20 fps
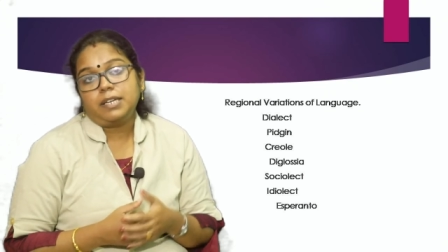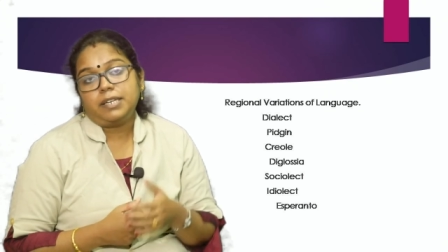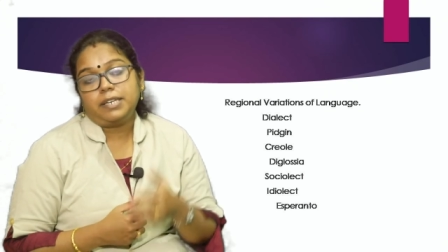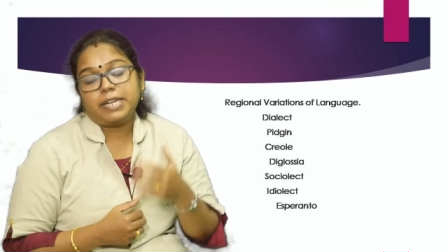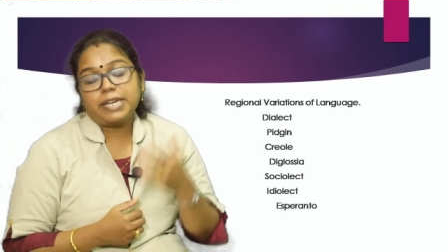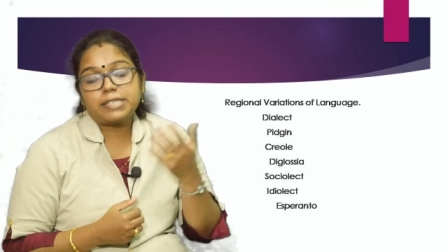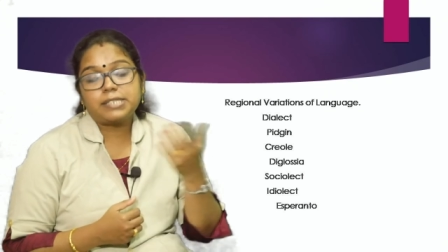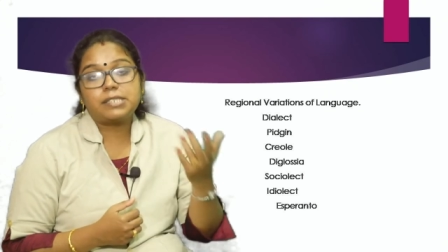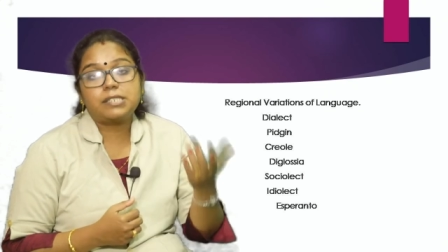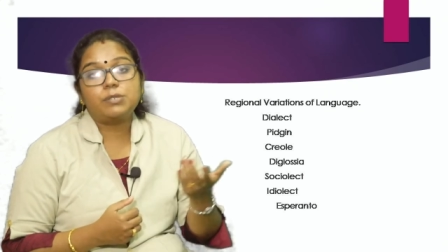
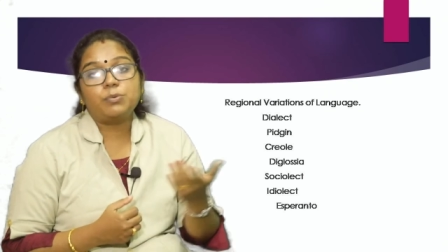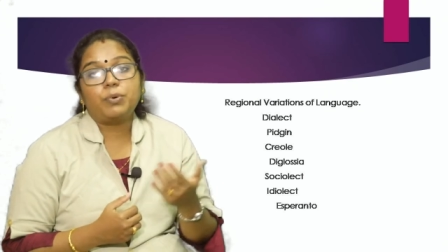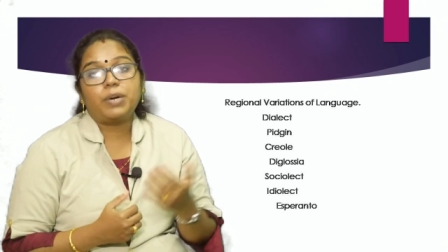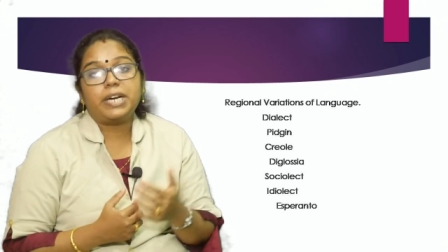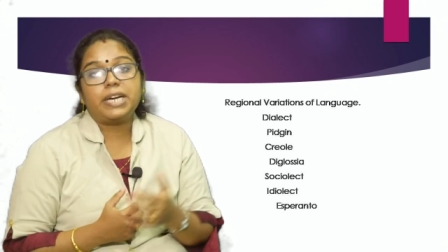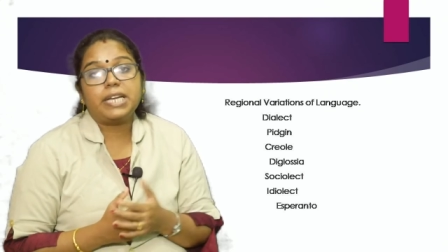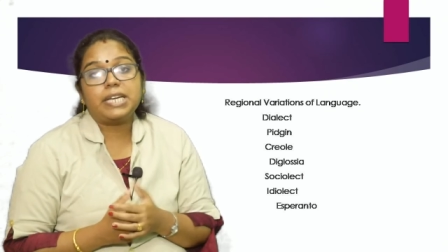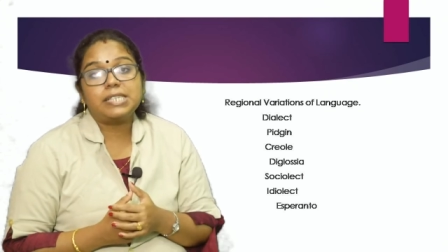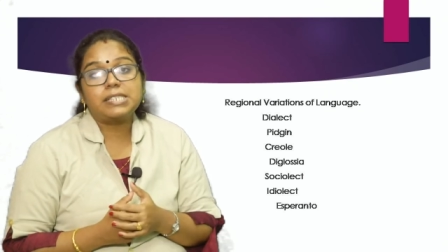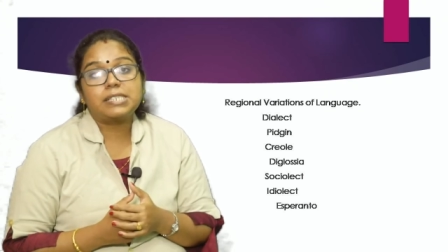Next
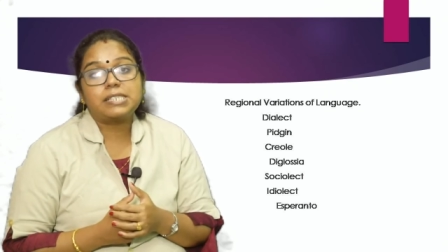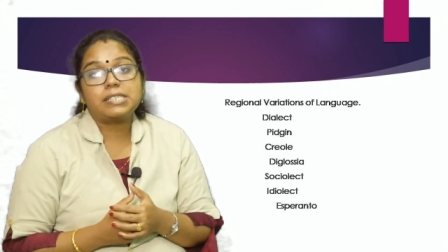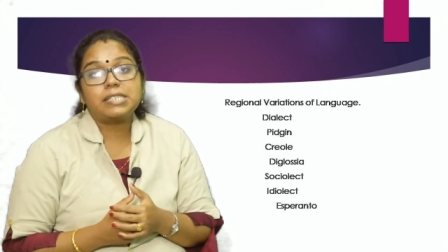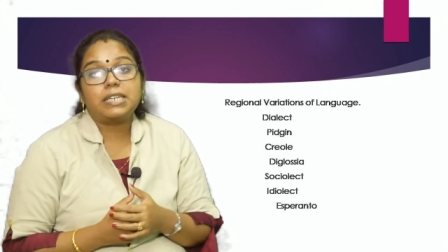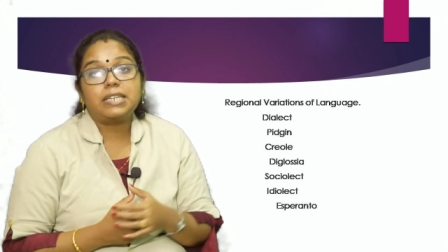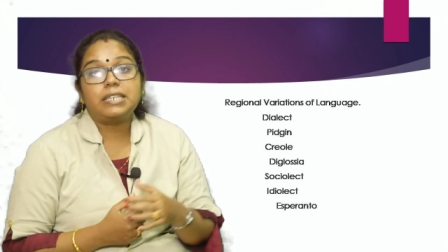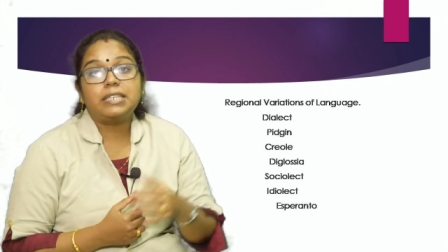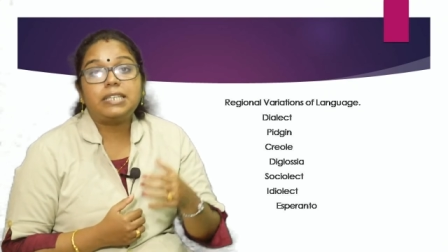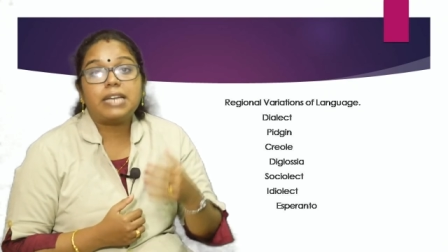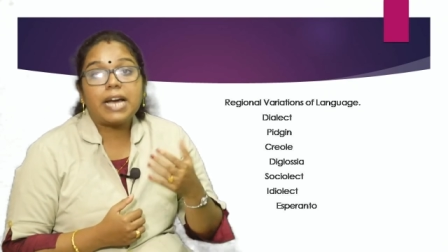one is
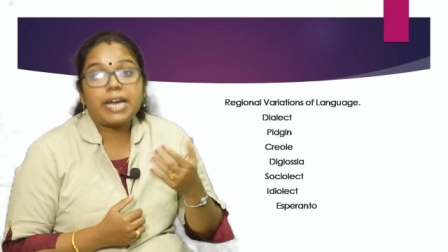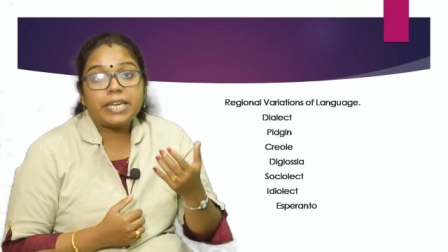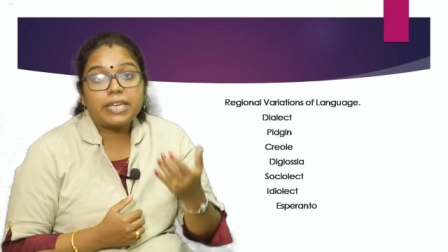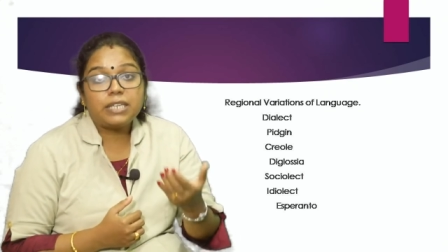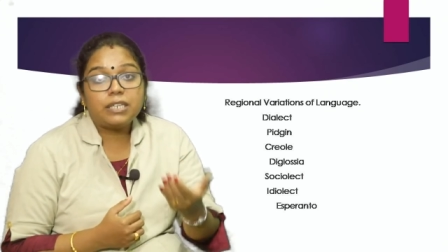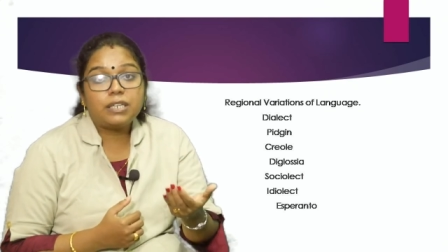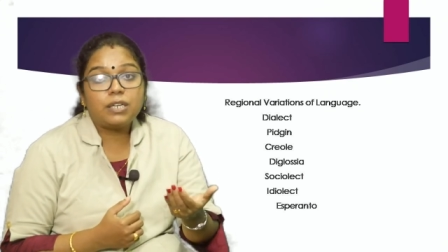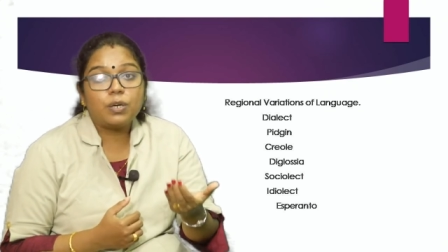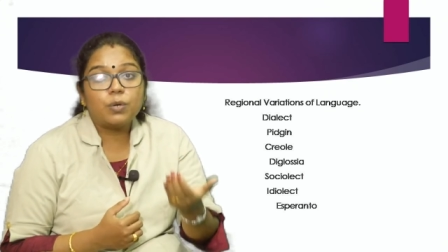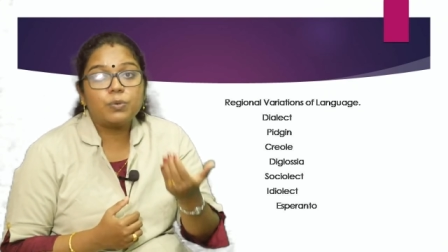
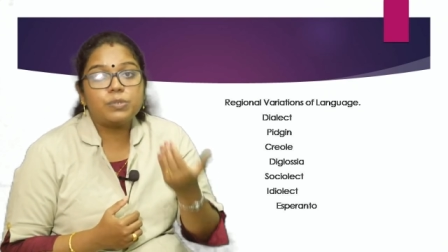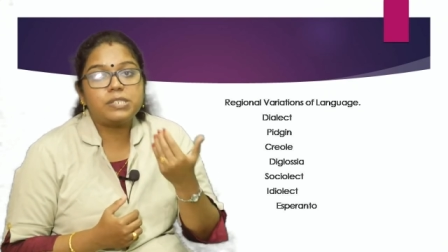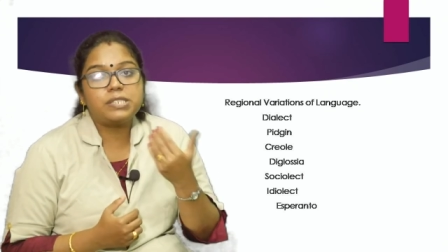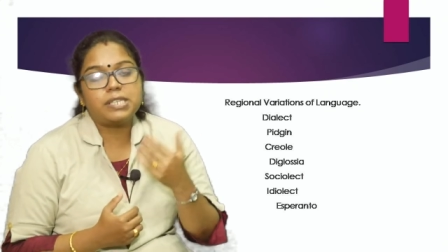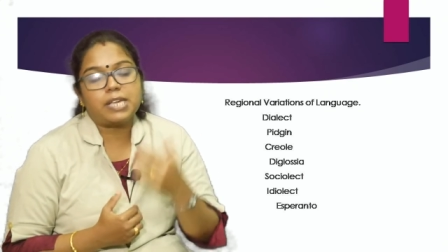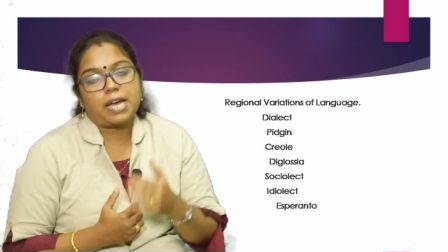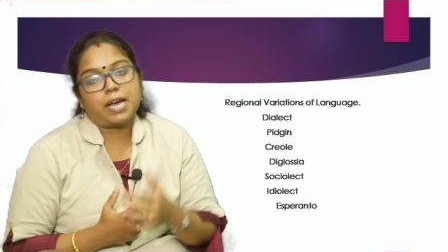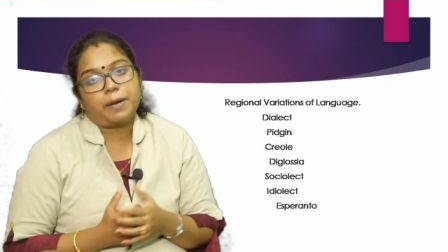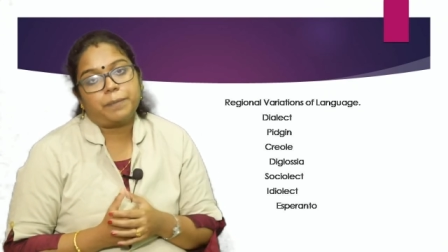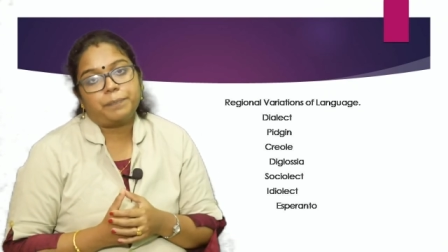
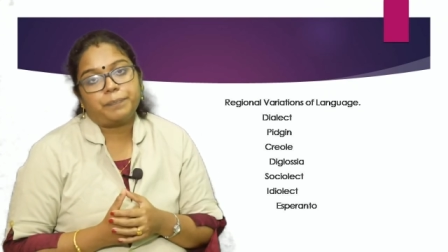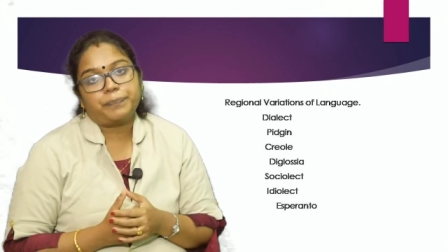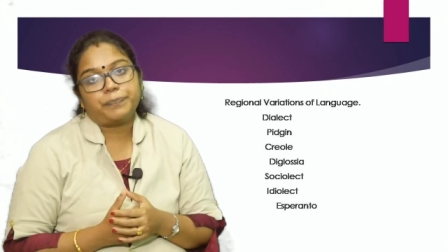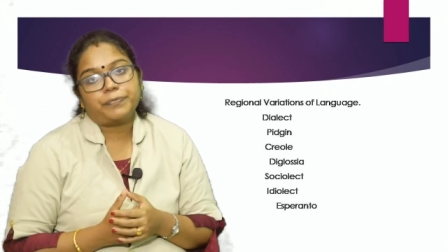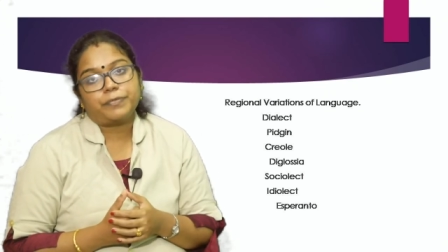diglossia.